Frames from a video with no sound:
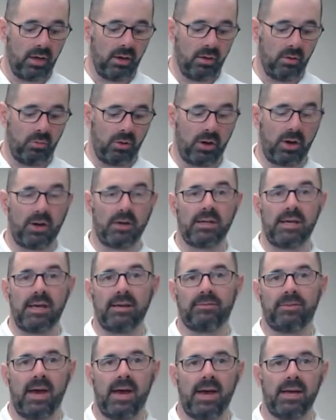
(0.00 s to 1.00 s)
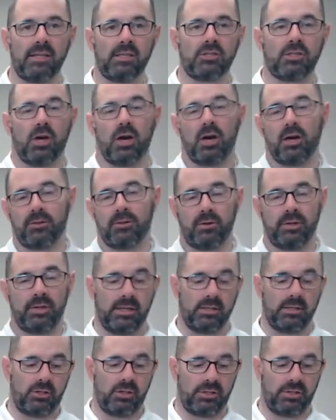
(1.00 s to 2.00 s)
What are the advantages other
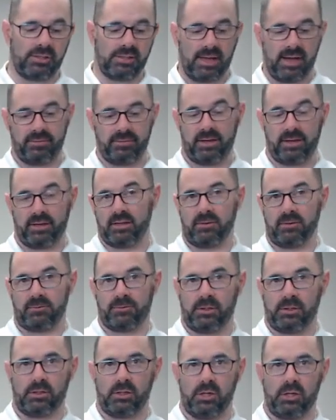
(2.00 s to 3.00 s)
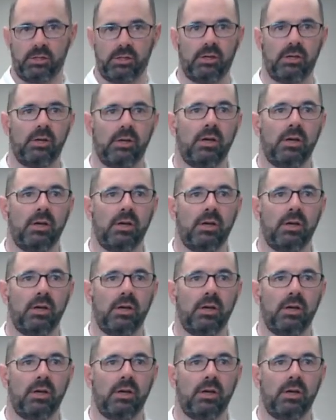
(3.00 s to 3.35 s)
than just having a different look?